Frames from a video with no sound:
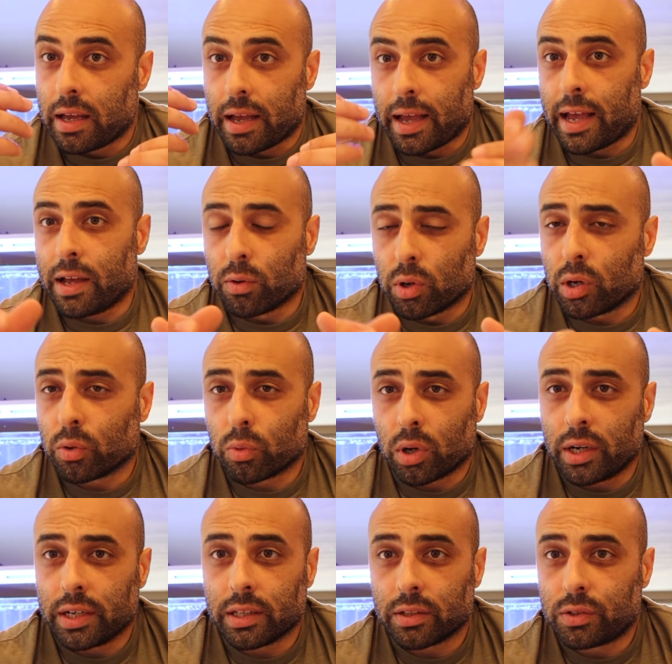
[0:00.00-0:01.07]
and are
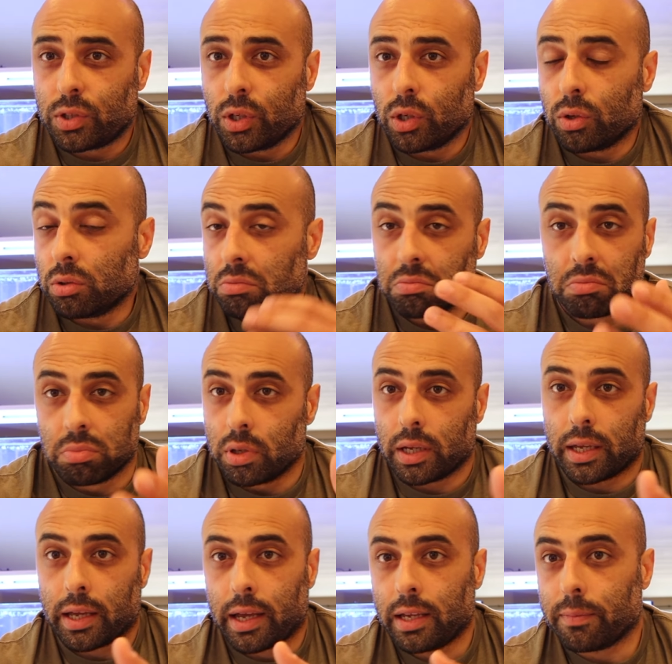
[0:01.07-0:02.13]
running the tune,
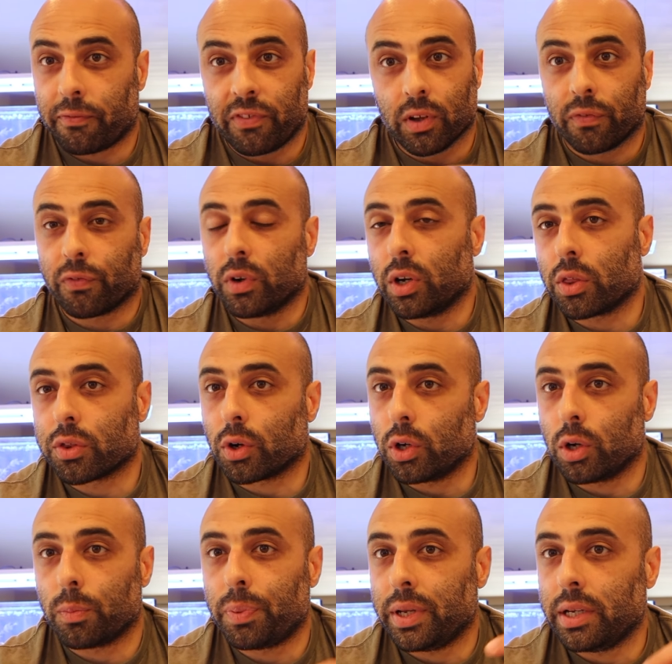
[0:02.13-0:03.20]
hey, feel free to throw
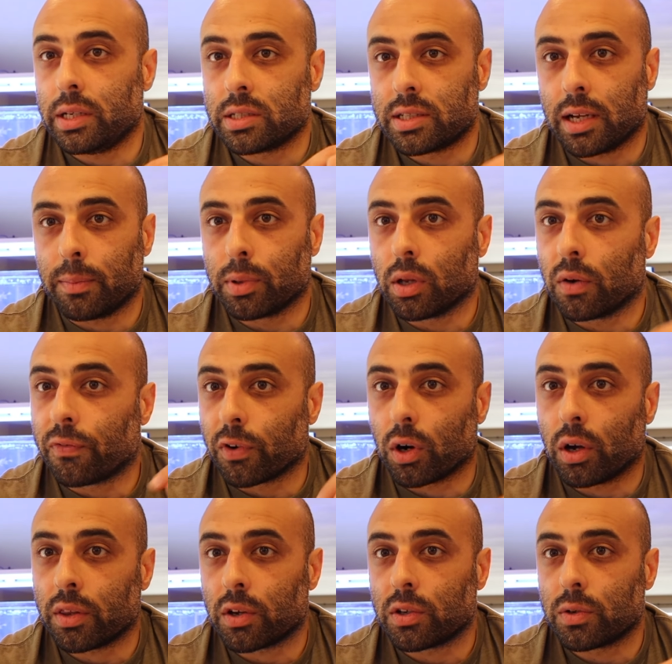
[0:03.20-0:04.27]
your opinions down below
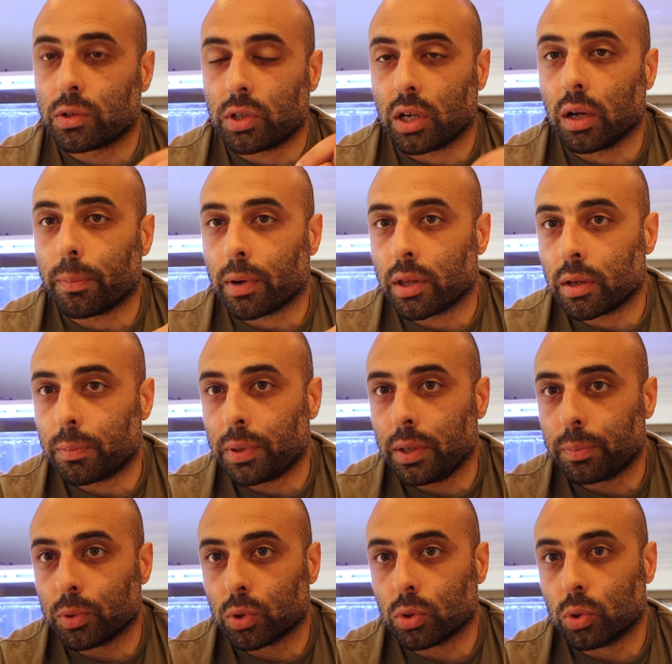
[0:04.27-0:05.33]
to help other
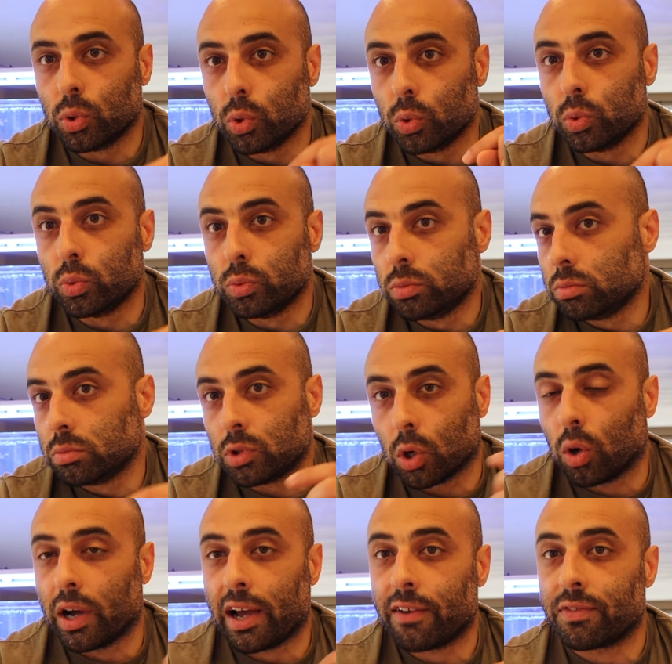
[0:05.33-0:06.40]
people who
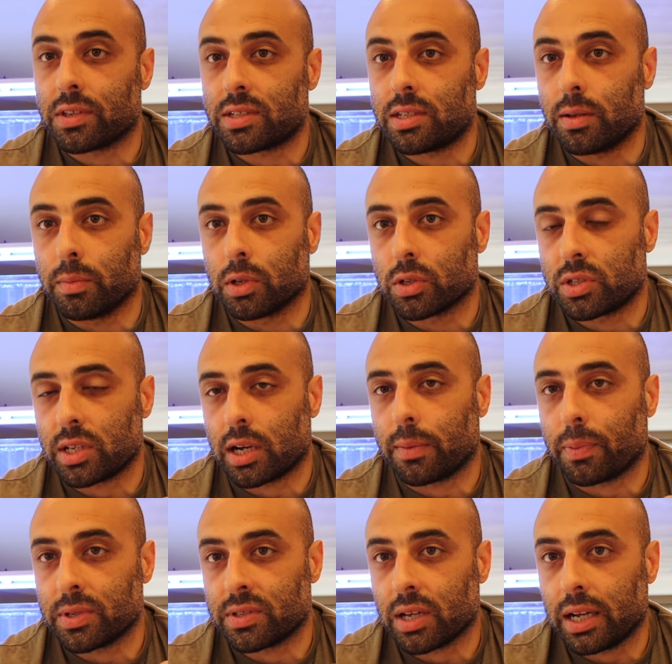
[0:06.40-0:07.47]
don't have the similar
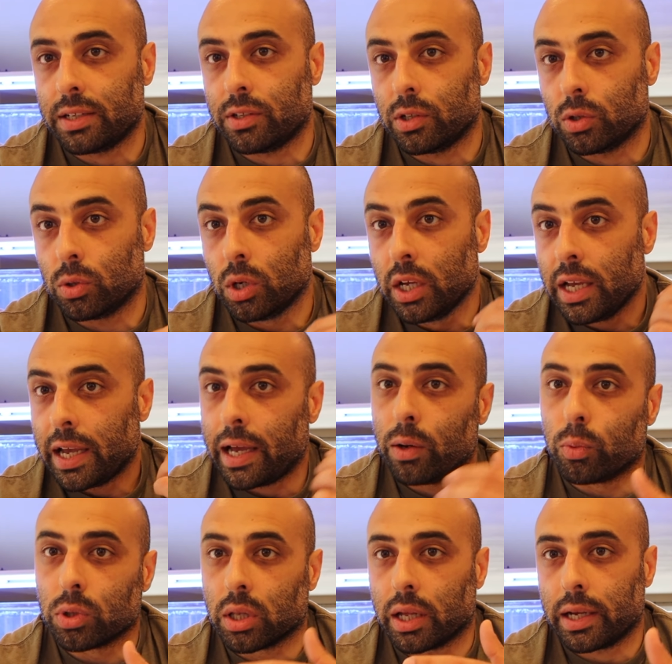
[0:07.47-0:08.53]
setup as I do
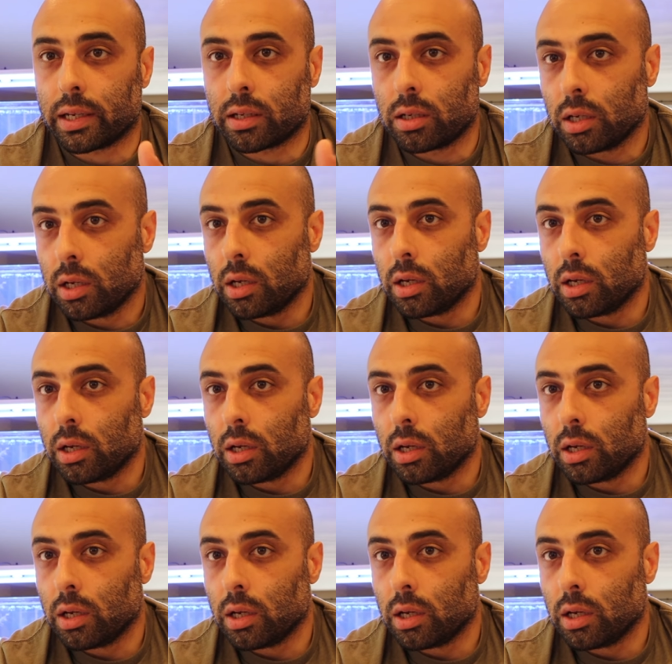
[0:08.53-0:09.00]
and would like